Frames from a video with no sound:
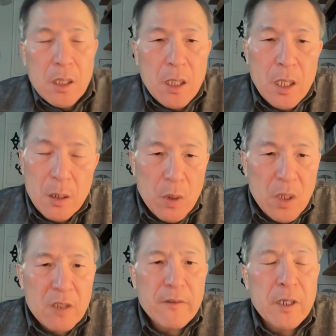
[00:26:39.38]
And it
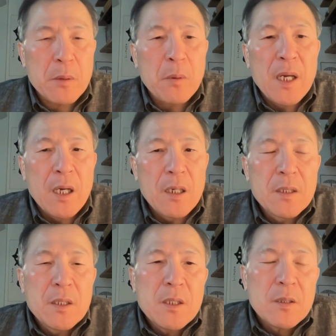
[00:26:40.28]
worked very well.
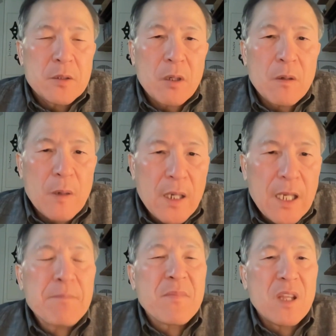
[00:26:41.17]
So what
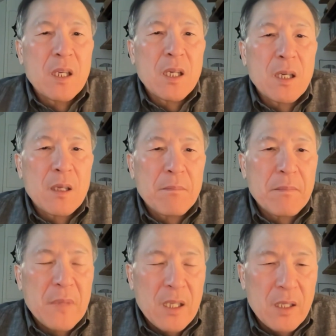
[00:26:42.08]
I'm thinking
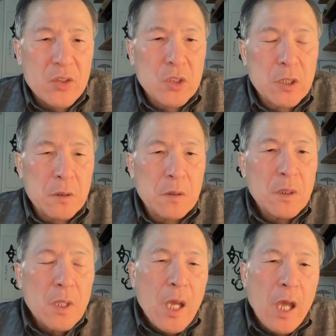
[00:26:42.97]
is to
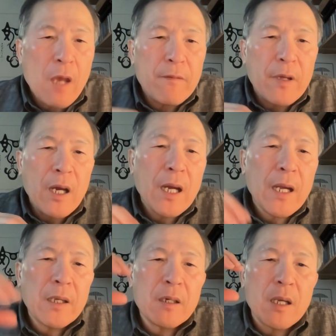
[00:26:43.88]
have a
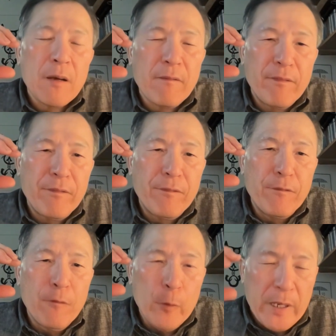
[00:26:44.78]
higher
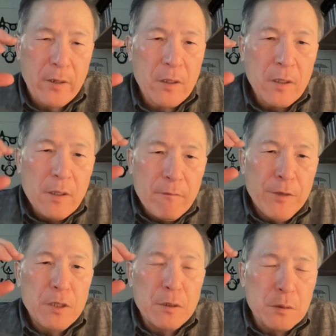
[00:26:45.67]

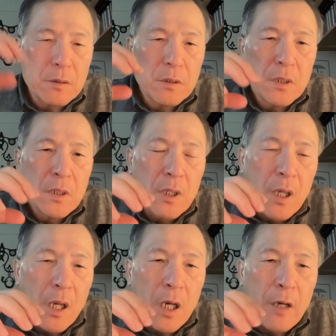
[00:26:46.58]
view
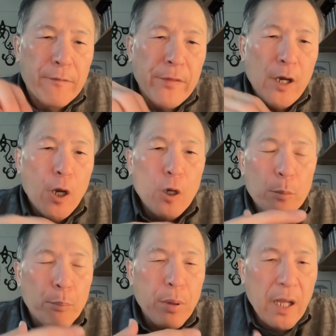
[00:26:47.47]
of the whole
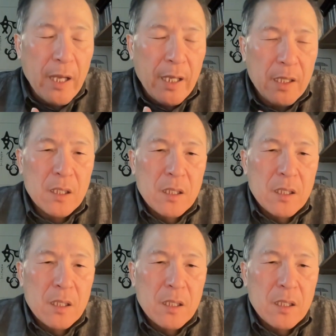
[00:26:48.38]
play,